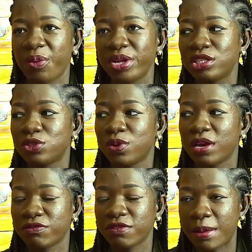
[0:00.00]
I went
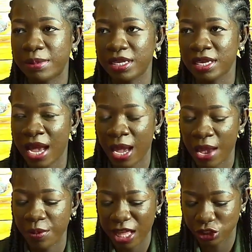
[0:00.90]
to a family,
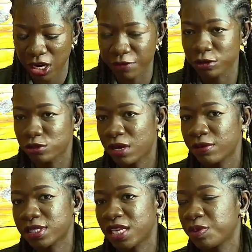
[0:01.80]
I traveled,
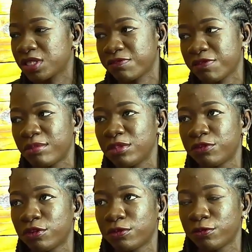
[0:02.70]
so I was staying with a
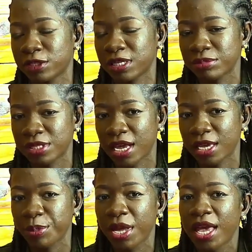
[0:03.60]
family for some
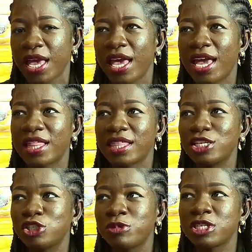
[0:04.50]
time. And
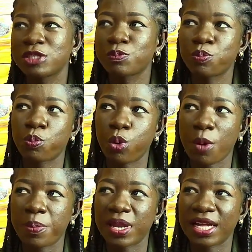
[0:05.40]
there used to be this
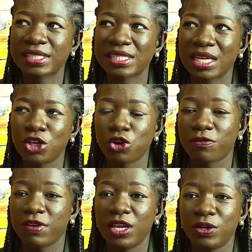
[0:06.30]
popular
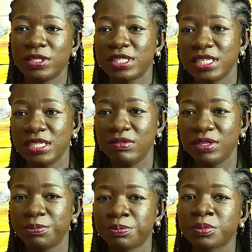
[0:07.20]
telenovela on
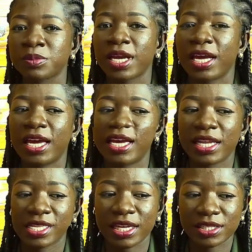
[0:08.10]
TV.
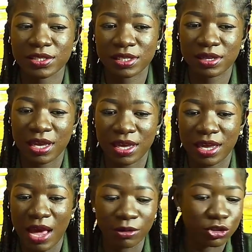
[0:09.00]
And the kids,
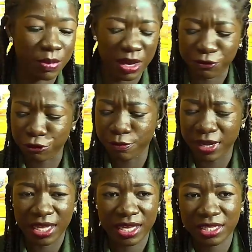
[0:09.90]
I was on my
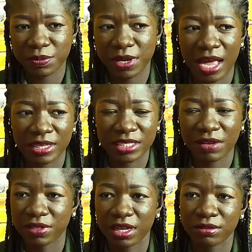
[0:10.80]
phone, but the kids were
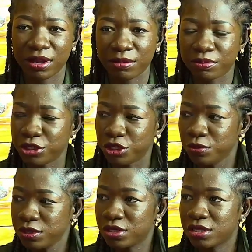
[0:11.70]
just after
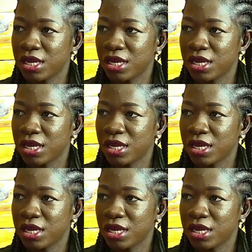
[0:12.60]
news.